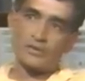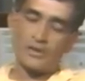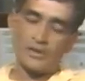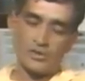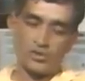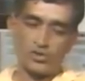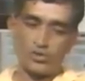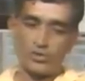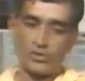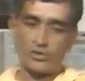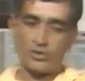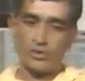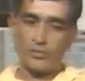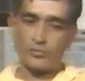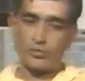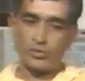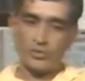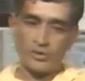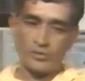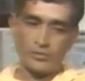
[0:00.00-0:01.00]
and certainly
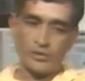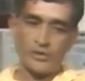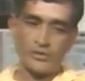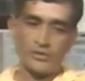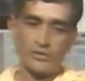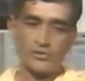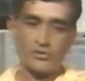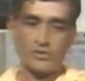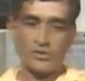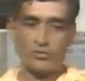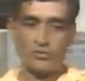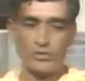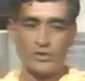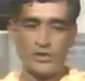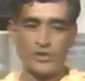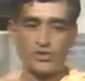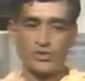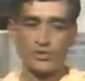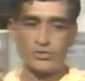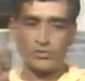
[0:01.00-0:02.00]
up to independence, in
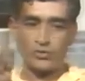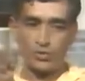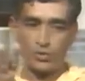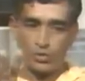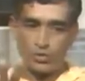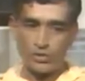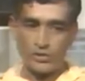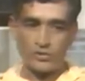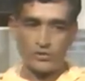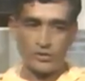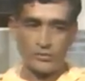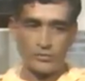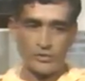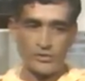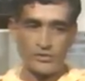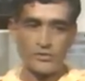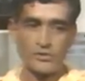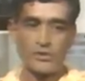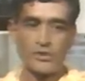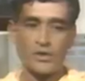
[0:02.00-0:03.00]
relation to those
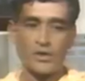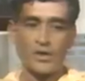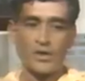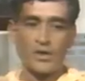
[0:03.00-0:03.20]
agreements,